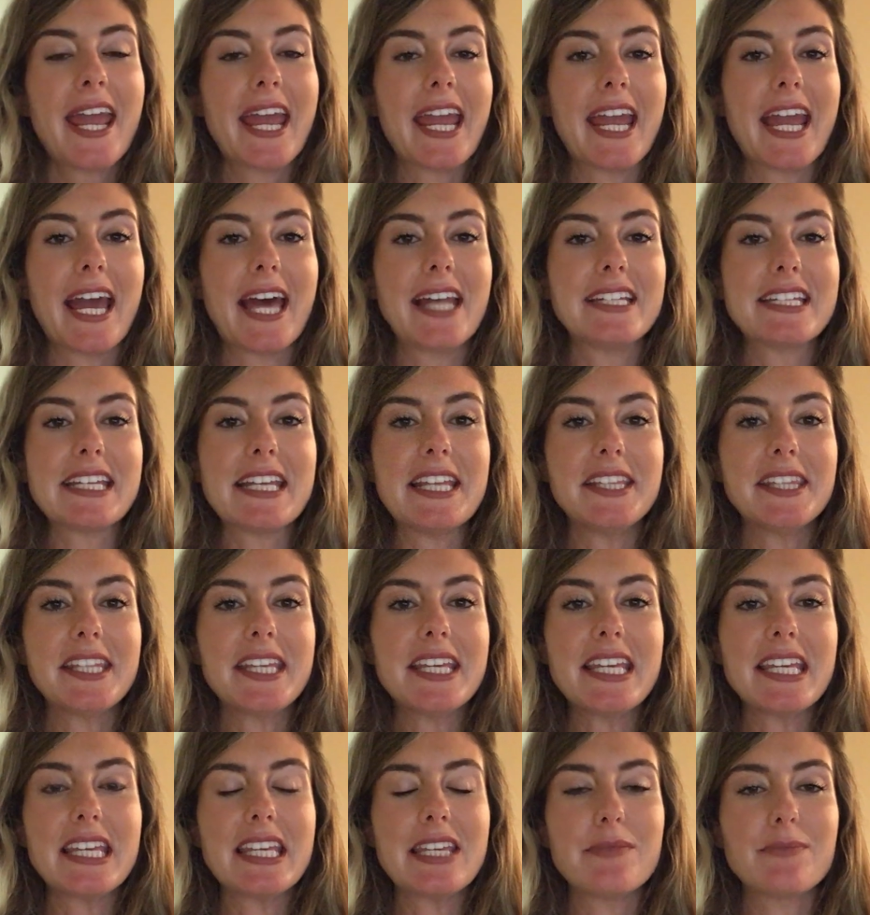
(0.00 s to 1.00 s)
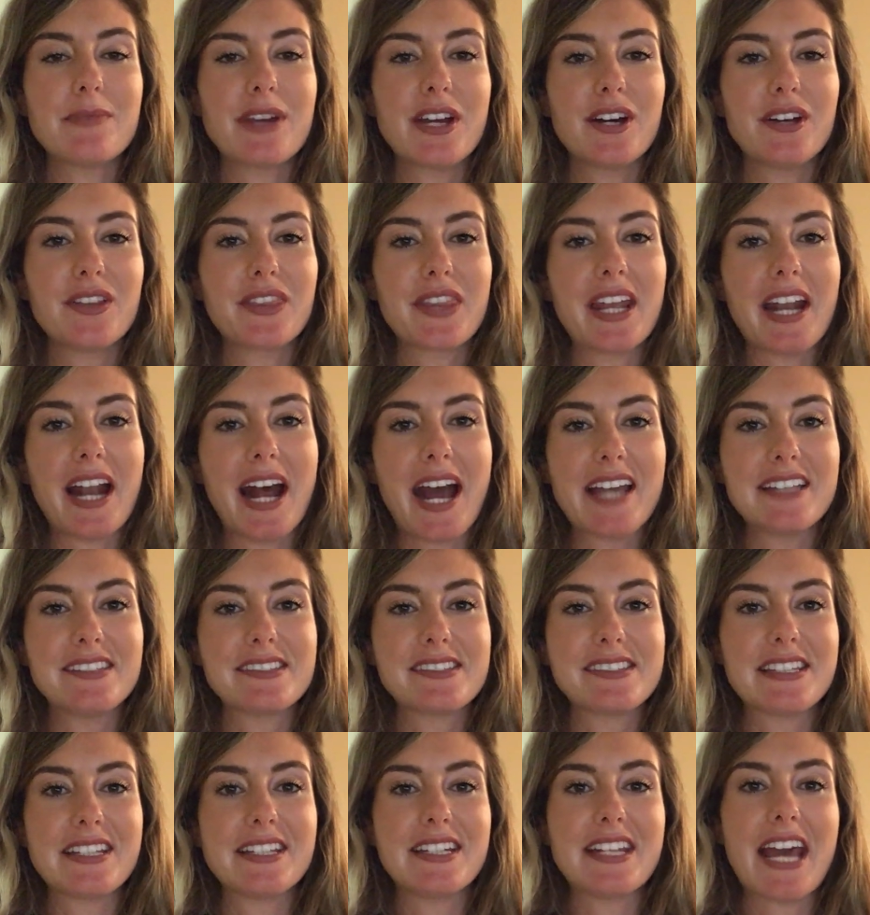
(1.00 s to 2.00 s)
And in the email that I
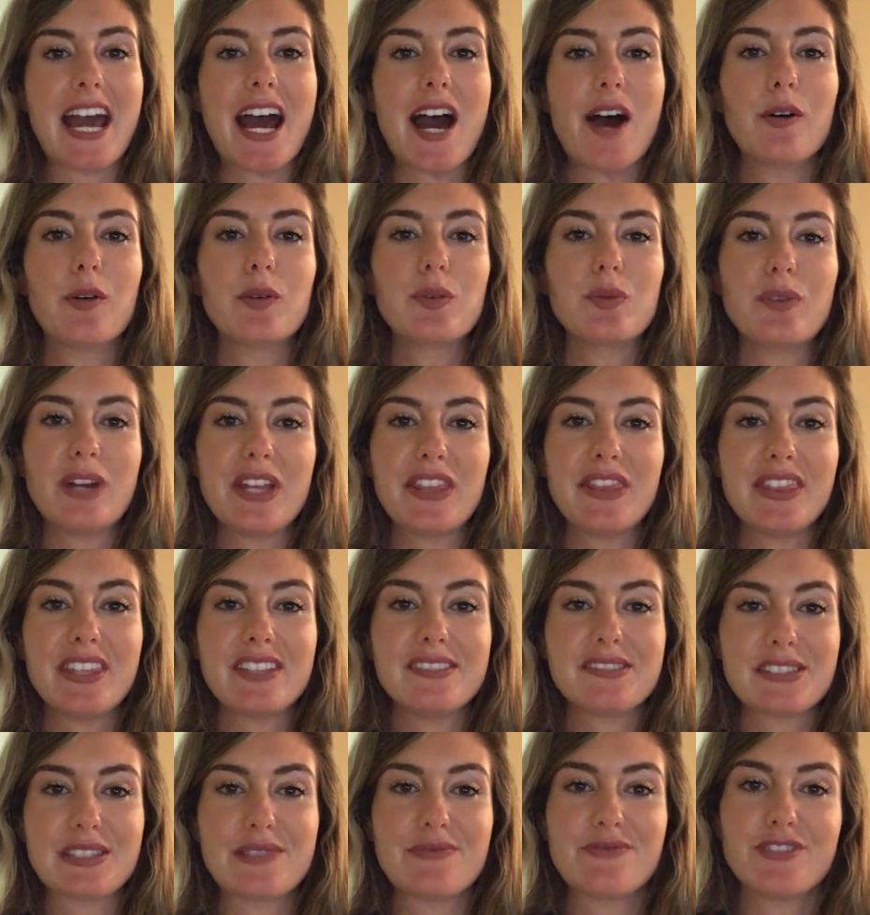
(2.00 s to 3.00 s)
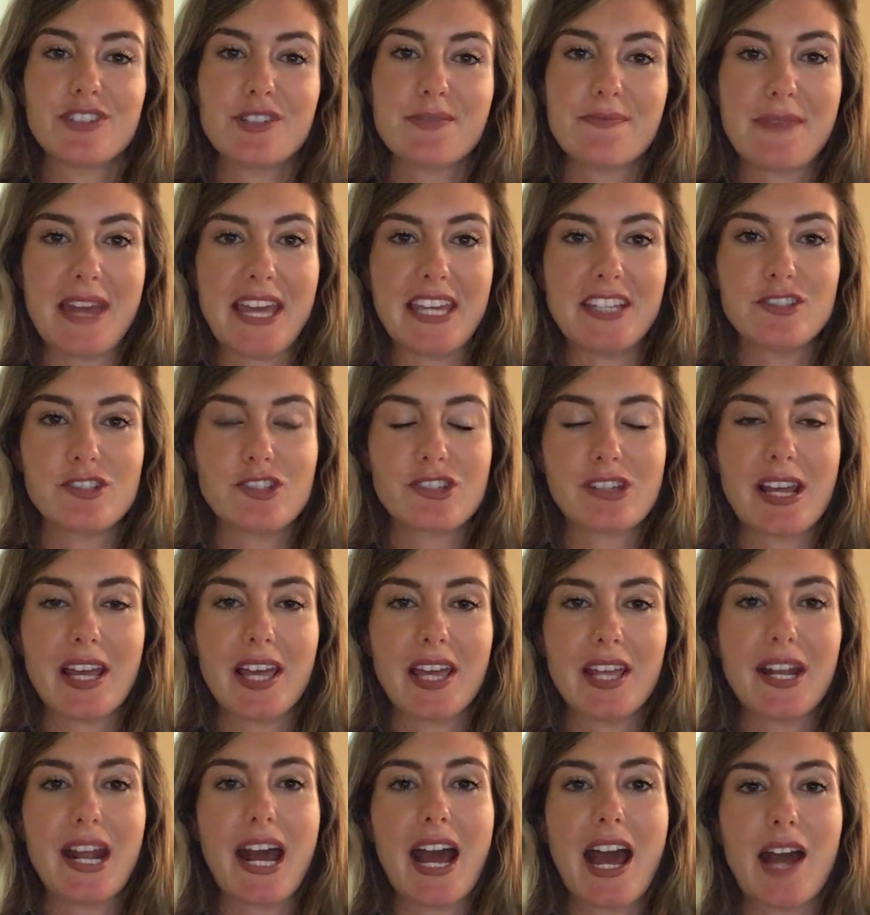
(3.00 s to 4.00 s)
send out with this
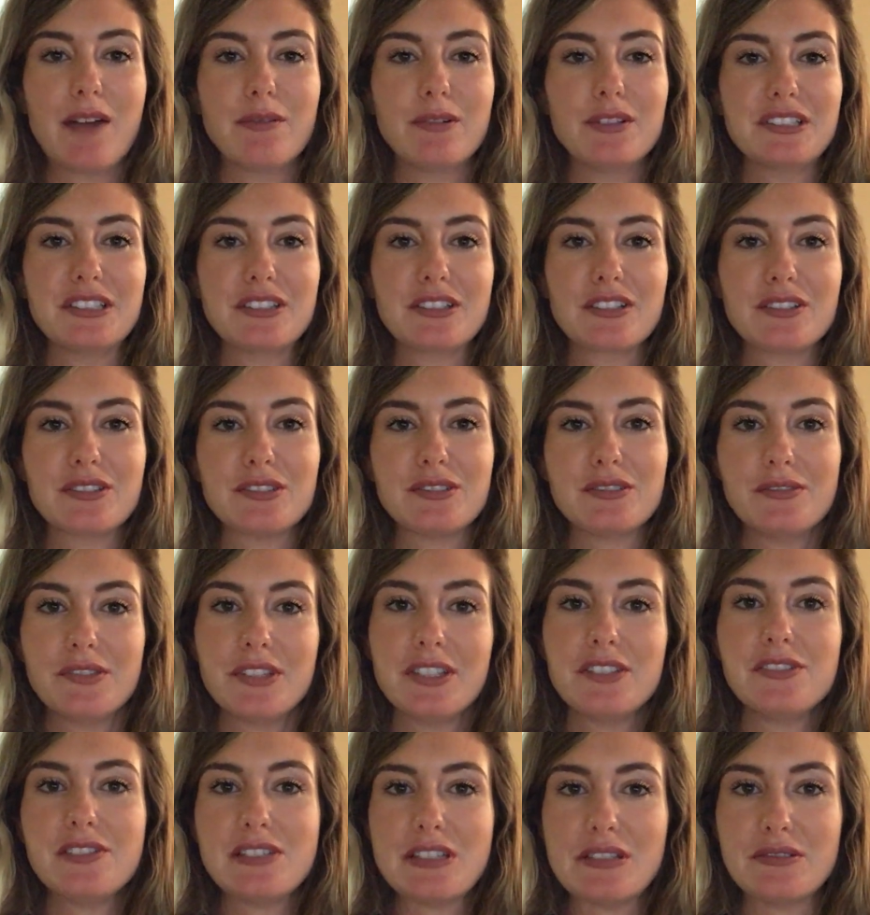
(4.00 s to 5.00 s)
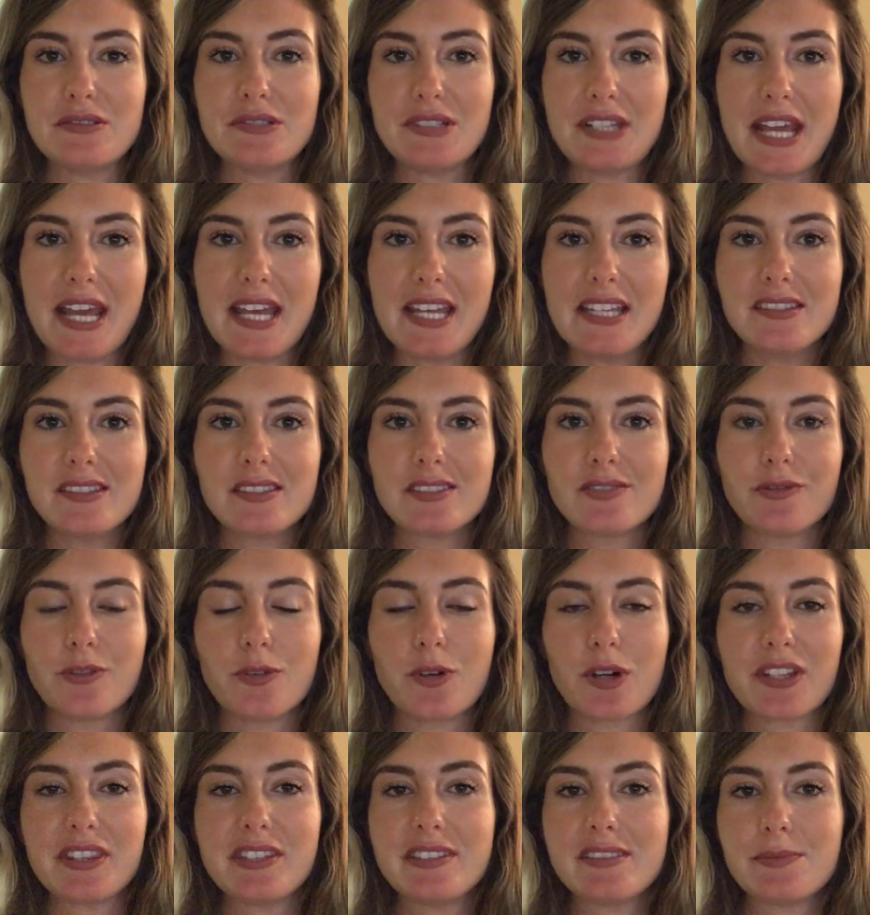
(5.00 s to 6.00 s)
information, I will include the due dates
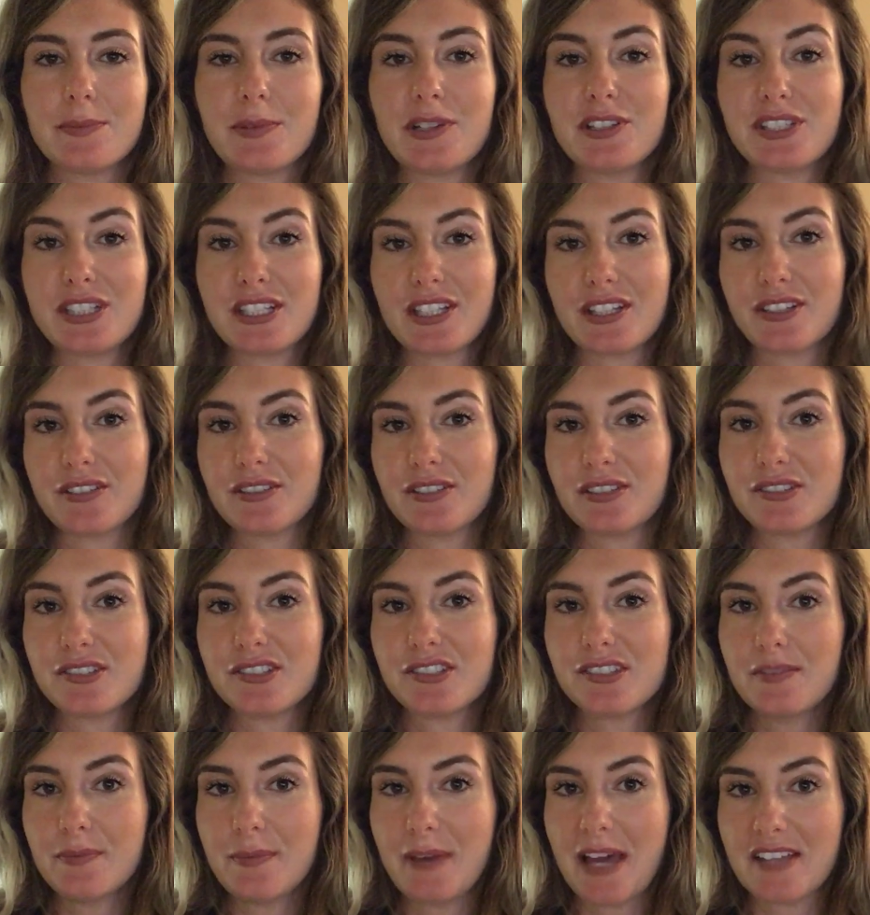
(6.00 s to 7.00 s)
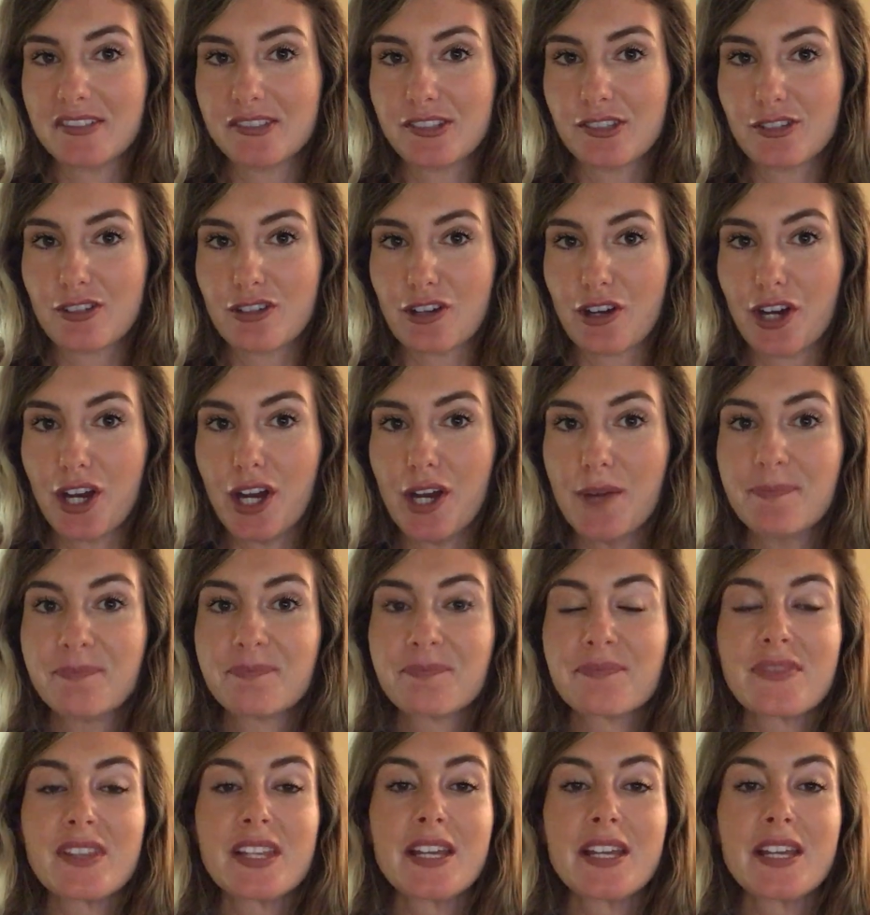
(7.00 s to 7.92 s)
for this particular semester.